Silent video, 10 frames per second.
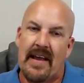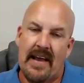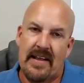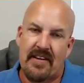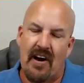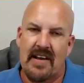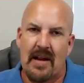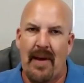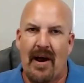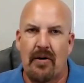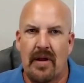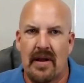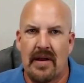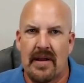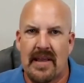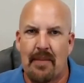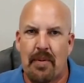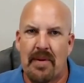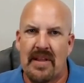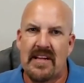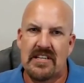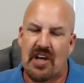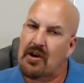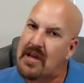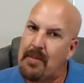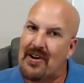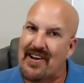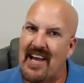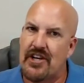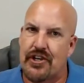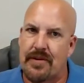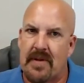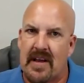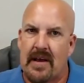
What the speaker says: In talking about capabilities on communication,